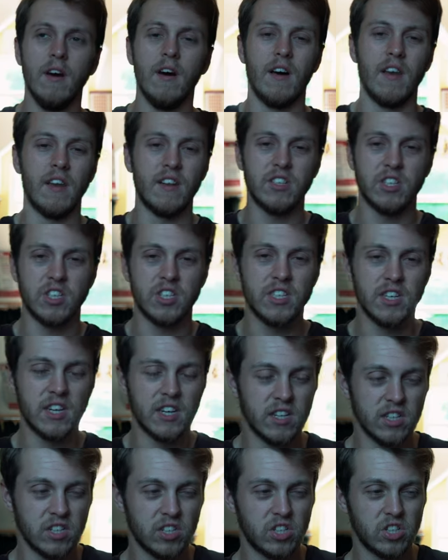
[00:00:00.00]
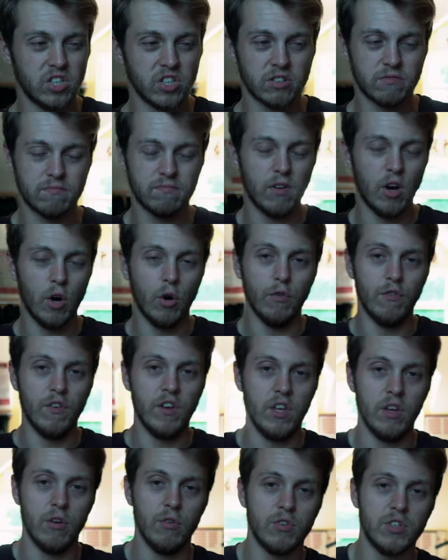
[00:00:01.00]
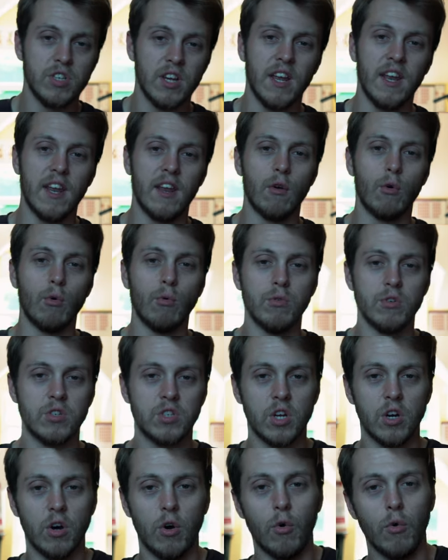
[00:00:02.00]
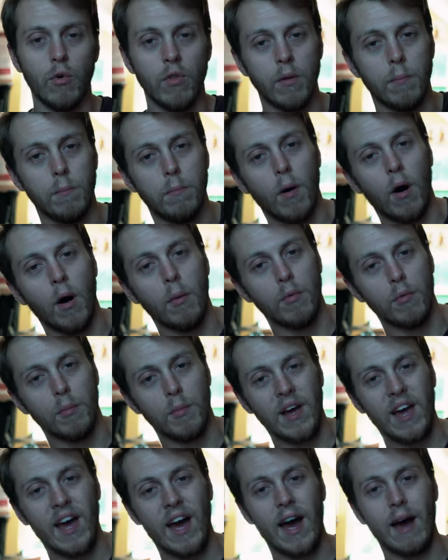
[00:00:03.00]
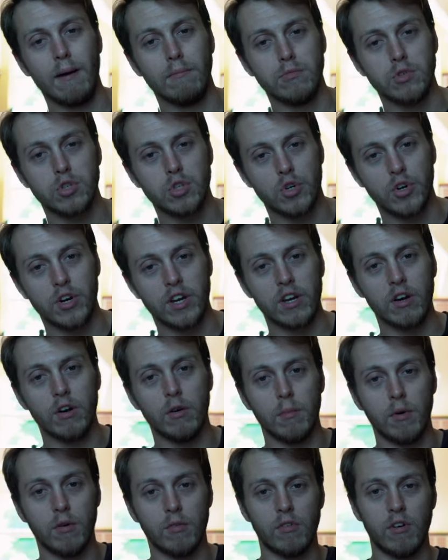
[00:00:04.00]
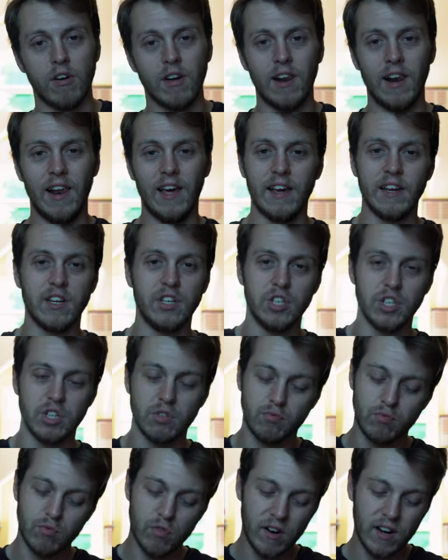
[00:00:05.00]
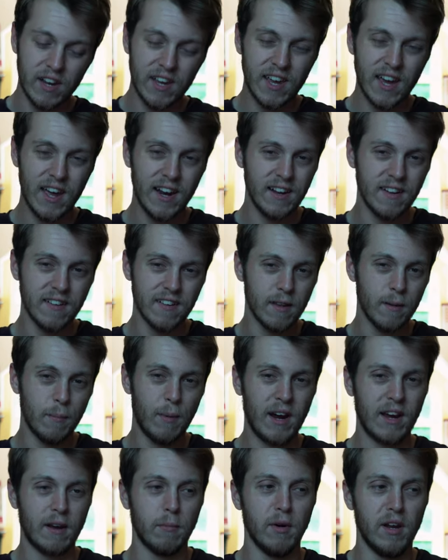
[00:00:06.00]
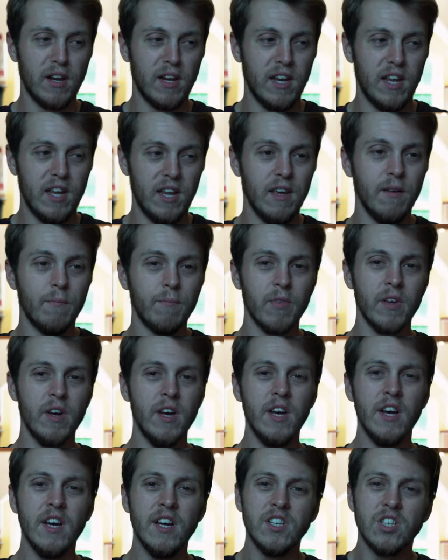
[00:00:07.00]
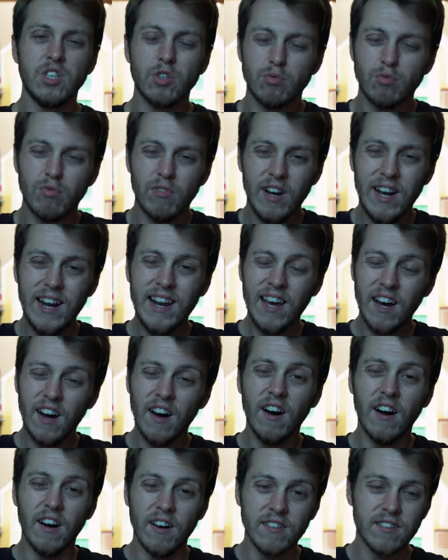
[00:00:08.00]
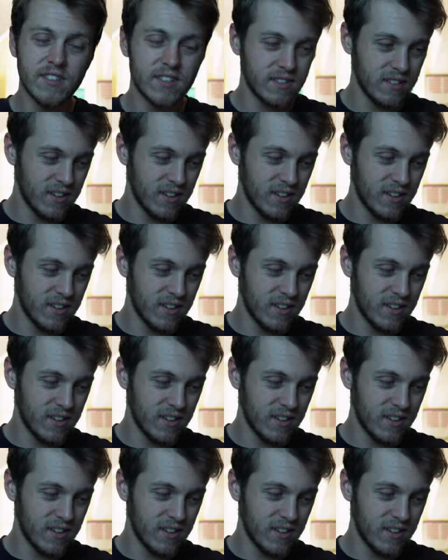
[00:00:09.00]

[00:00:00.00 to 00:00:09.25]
And I just think it's just overuse. And then also the bottom of my hamstring on my right leg, just right getting into the back of my knee. Just really hurts.